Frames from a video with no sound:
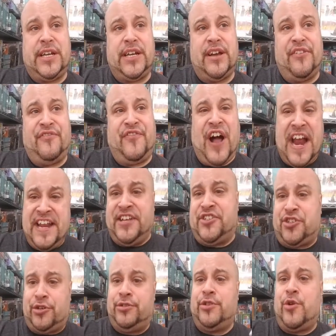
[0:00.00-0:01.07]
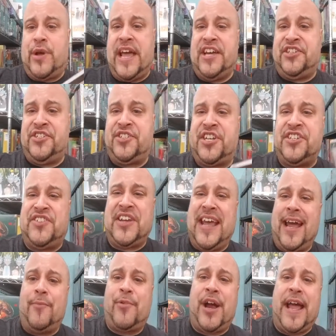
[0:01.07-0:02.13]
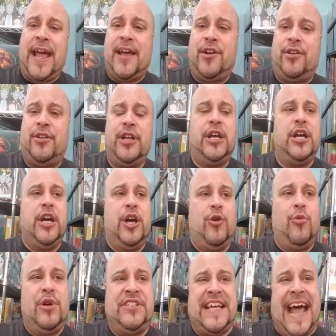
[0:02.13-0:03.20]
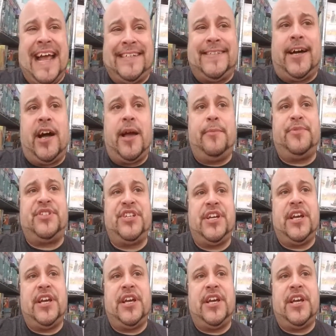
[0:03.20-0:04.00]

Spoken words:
finding certain locations because the camera angle was at times